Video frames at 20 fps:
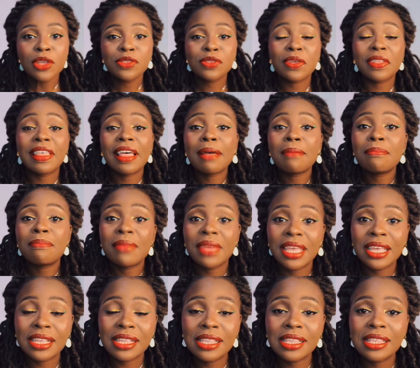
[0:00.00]
So that
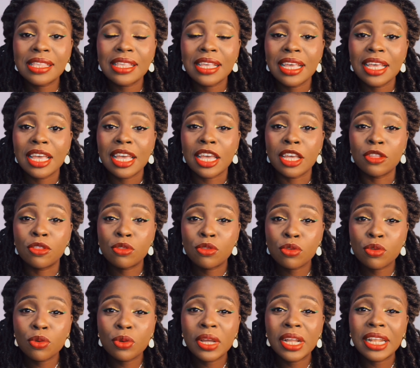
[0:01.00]
means it
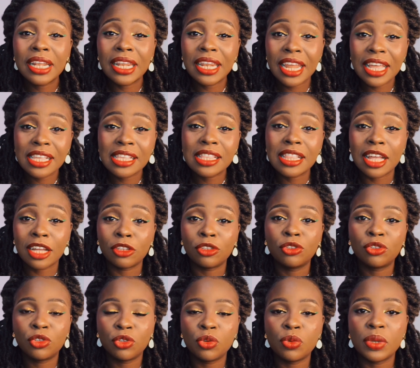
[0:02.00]
took less than
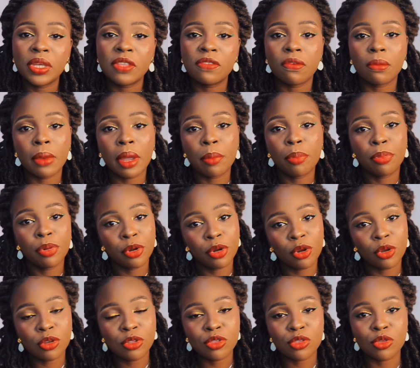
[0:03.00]
2 weeks for my
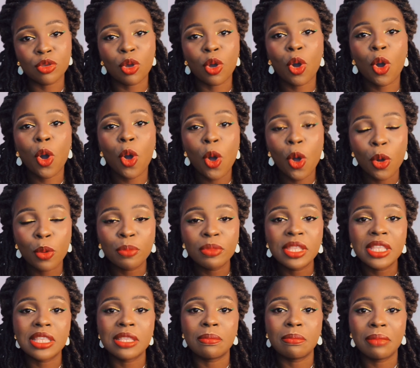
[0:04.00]
product to come
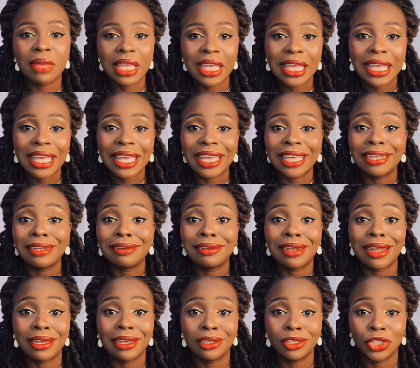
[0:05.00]
to me
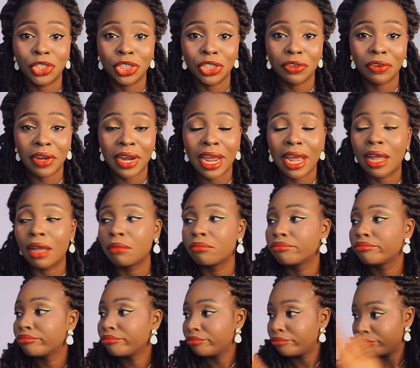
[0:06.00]
in Nigeria.
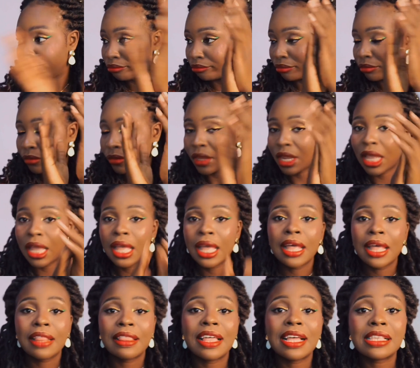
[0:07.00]

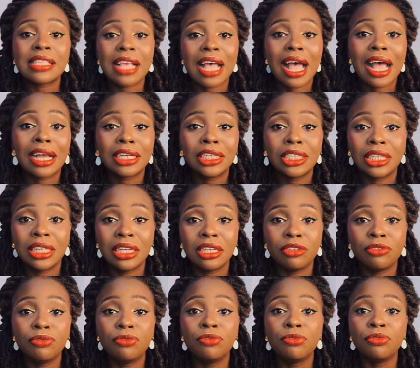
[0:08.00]
That's
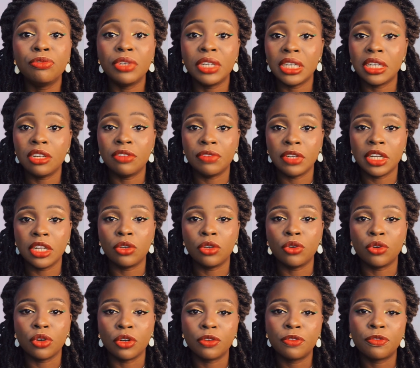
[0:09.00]
actually really
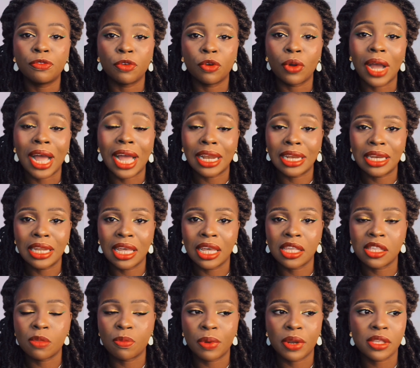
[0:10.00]
good for
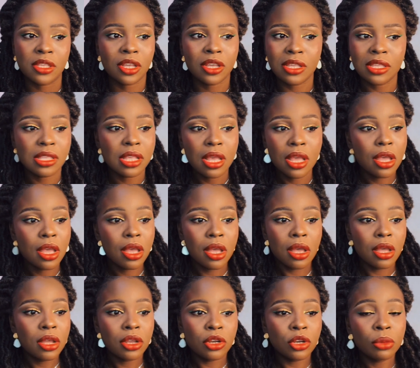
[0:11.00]
AliExpress, because
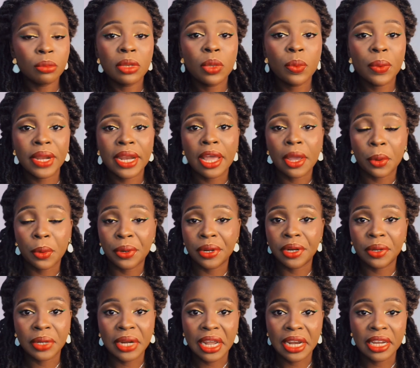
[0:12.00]
normally when I
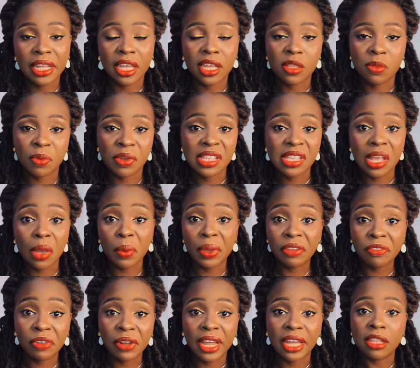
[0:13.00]
order on AliExpress I
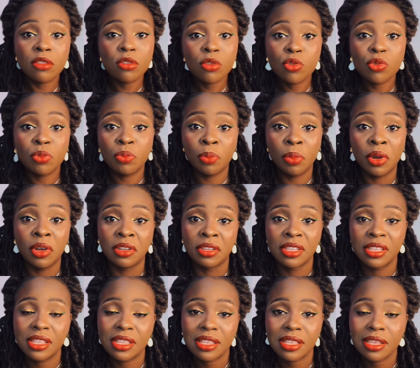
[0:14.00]
wait for like 2
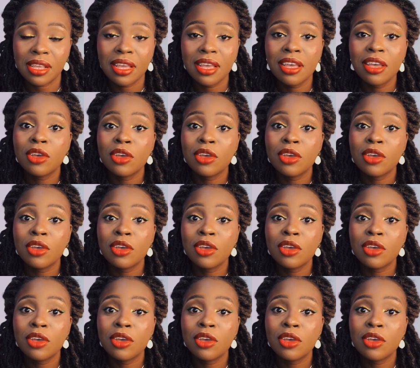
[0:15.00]
months.